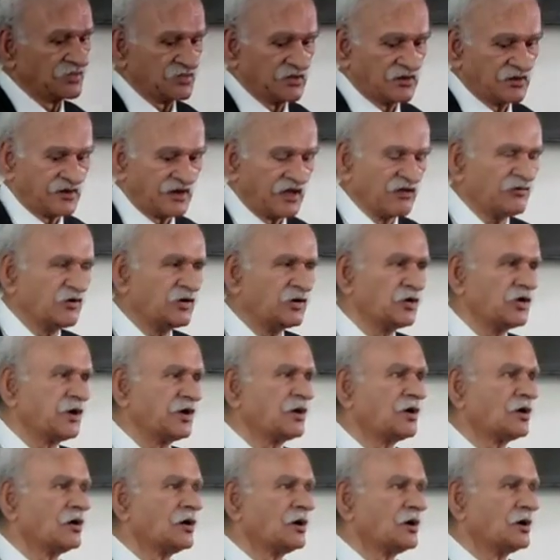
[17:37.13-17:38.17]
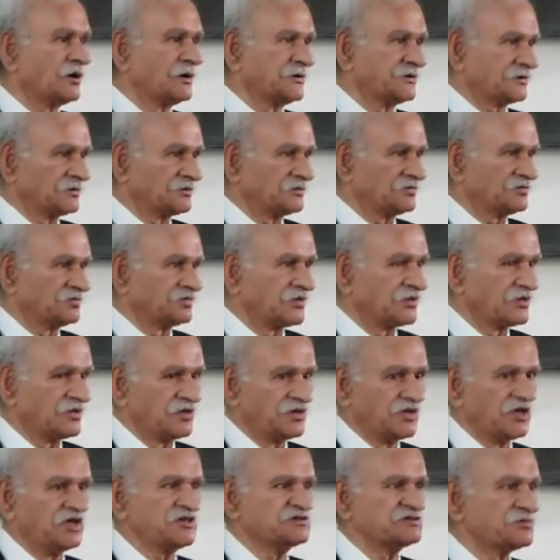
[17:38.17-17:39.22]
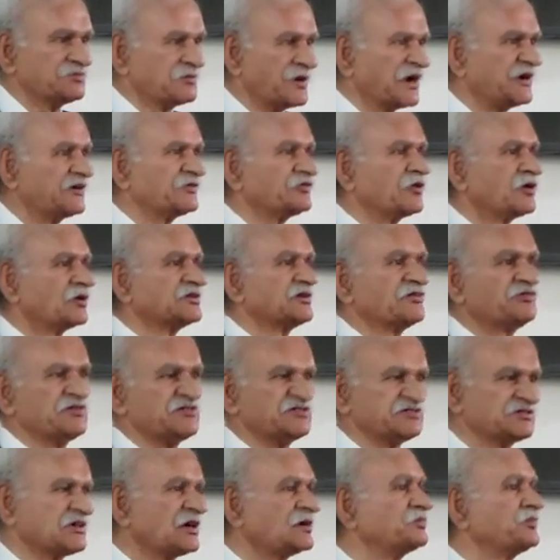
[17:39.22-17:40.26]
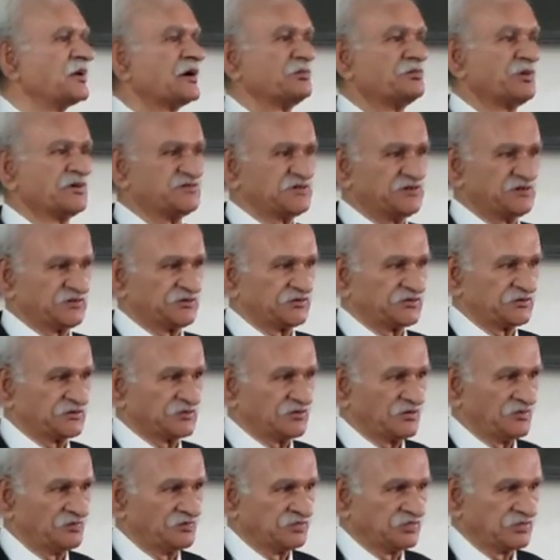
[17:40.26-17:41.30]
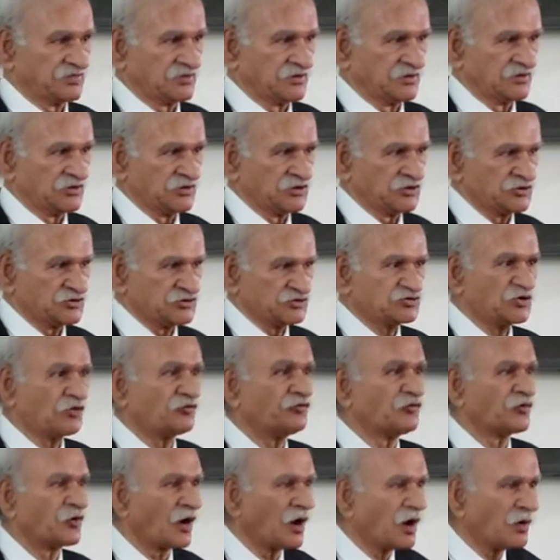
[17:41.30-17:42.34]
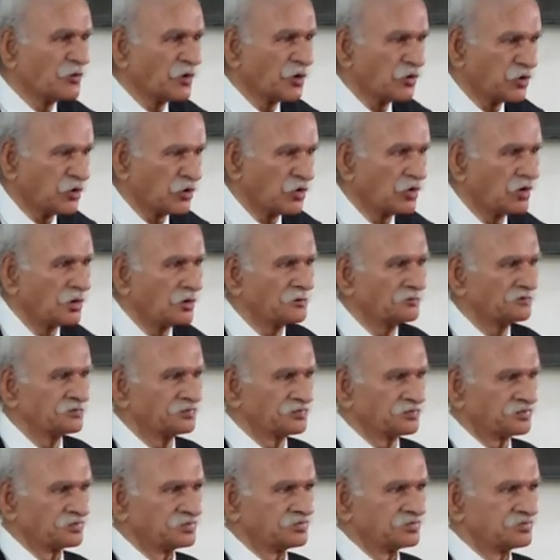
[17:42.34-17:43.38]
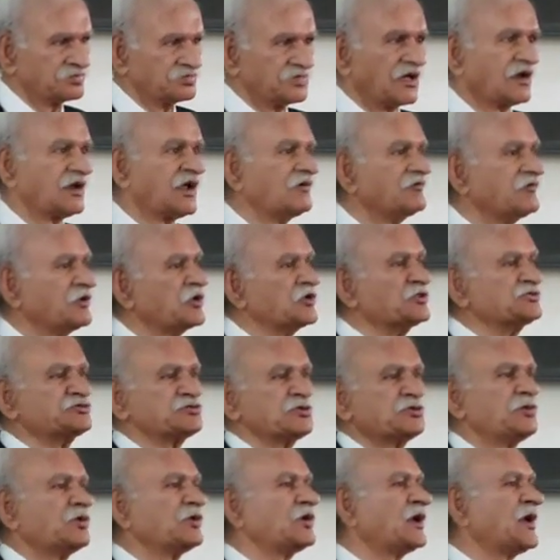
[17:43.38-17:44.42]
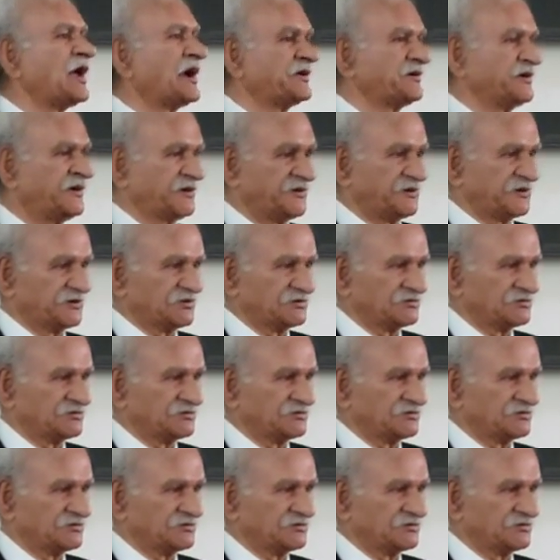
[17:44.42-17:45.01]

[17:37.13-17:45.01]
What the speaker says: Revenue record is meant for the fiscal purposes. So from whom the revenue is to be collected?